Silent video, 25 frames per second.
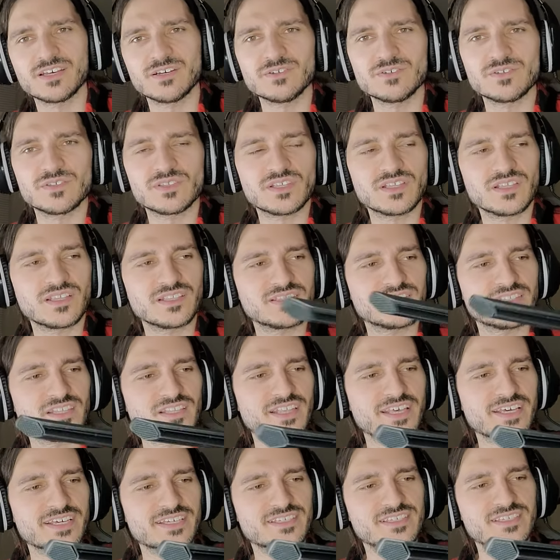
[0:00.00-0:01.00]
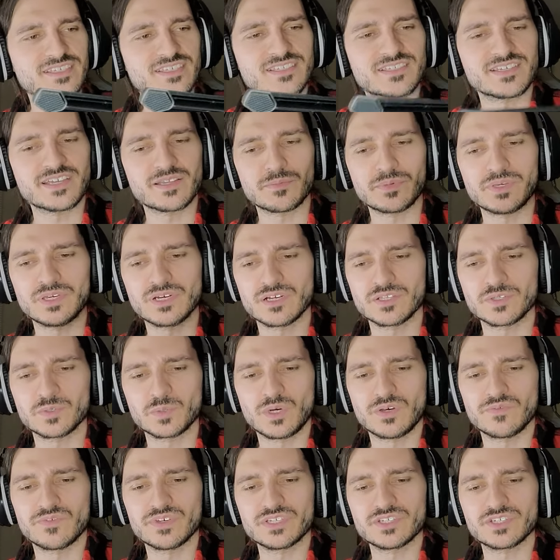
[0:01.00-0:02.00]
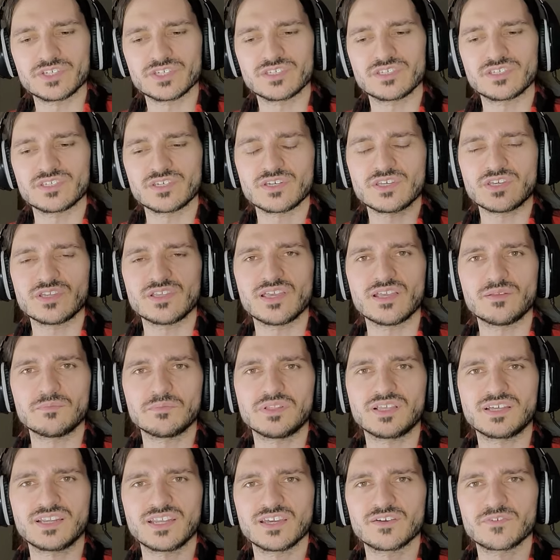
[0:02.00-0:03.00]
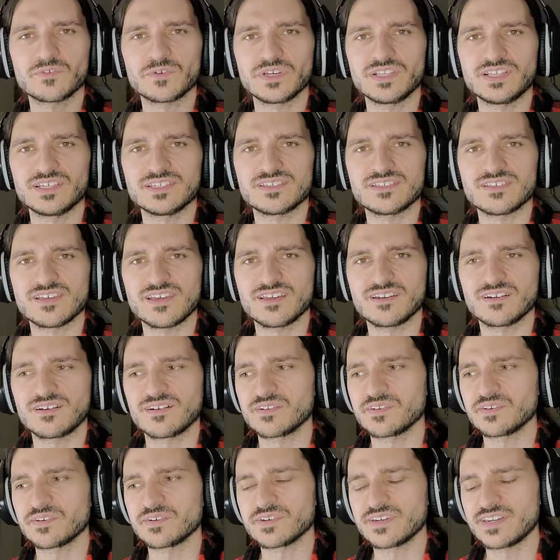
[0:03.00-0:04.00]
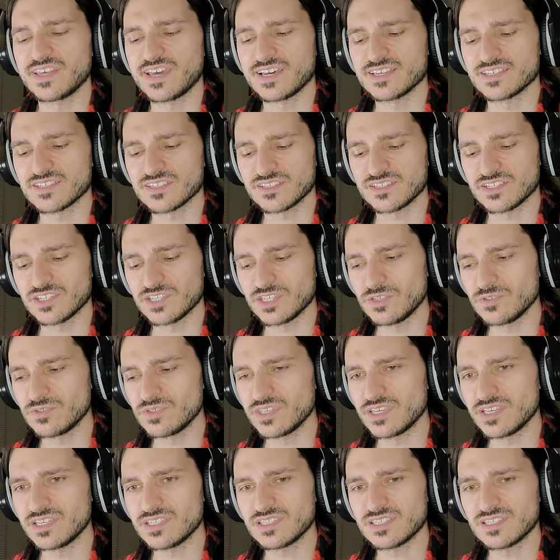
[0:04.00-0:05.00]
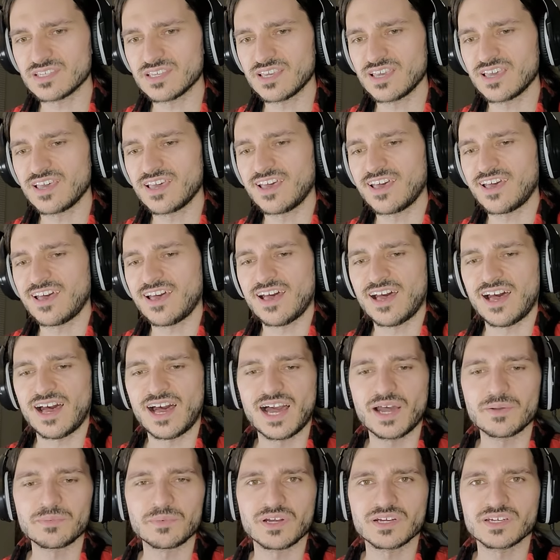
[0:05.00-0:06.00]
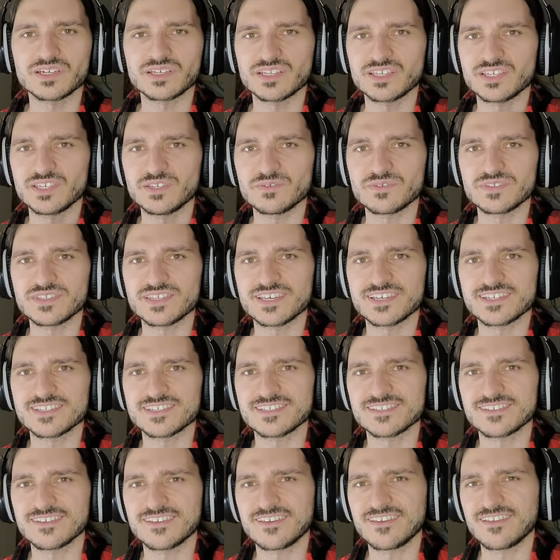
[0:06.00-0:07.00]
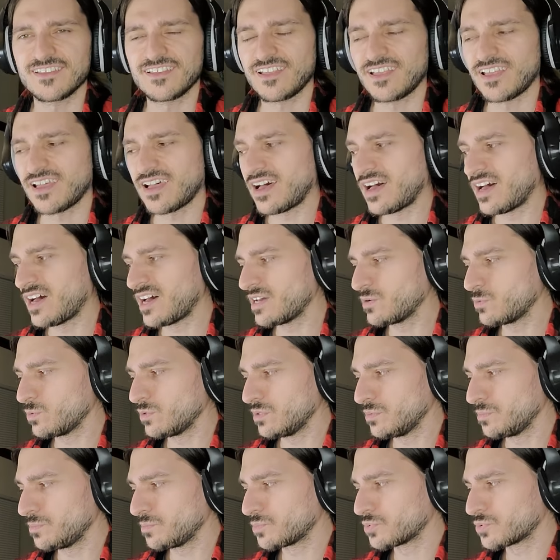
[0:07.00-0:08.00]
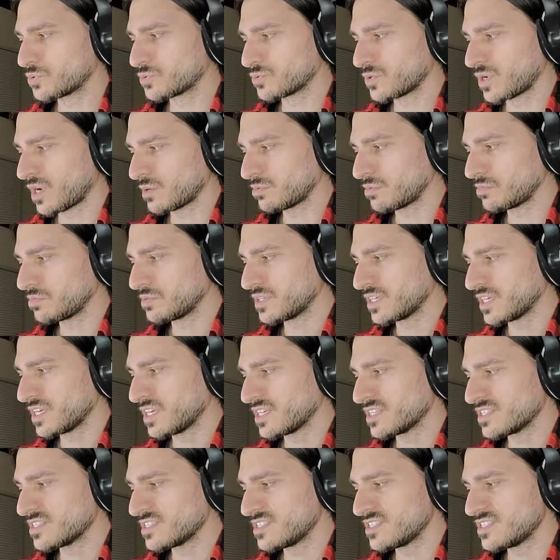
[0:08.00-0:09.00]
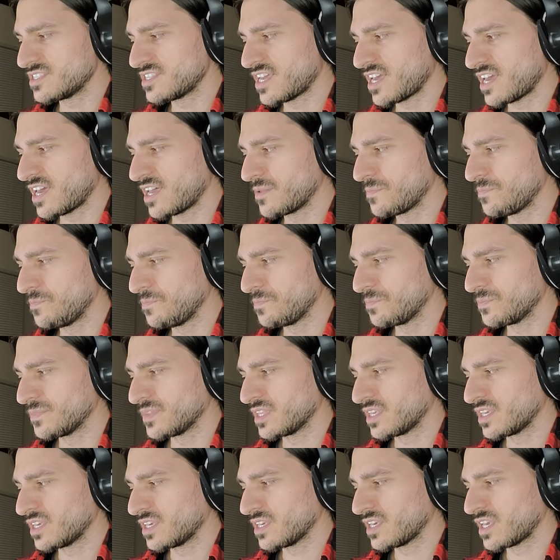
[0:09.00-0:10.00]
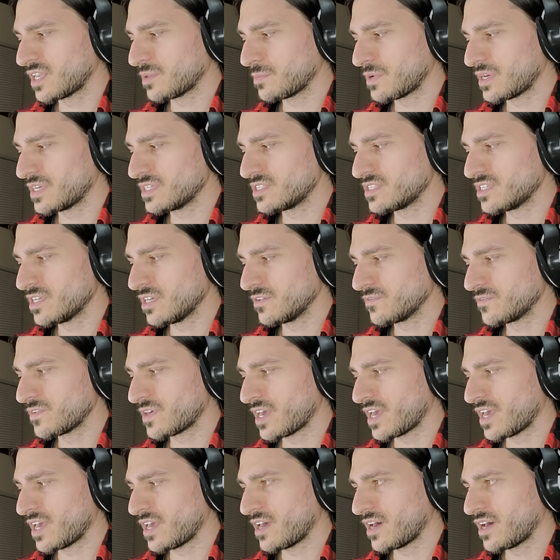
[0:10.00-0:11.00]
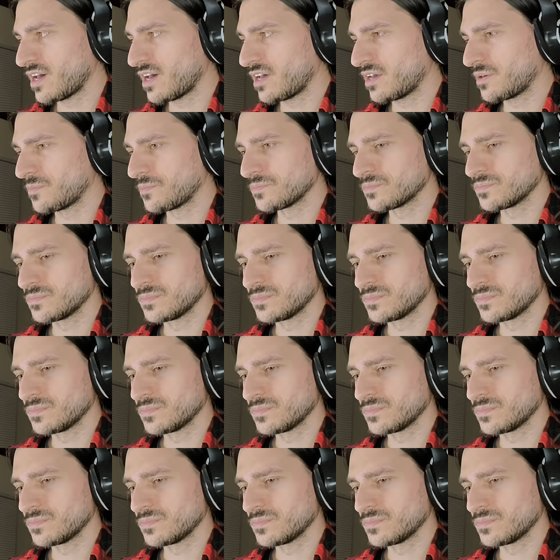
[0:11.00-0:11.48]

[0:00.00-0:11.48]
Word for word: those legs extend beyond 12 inches. So you need plenty of real estate on your desk to use this. I'm not going to use this. I will probably instead get myself a uh,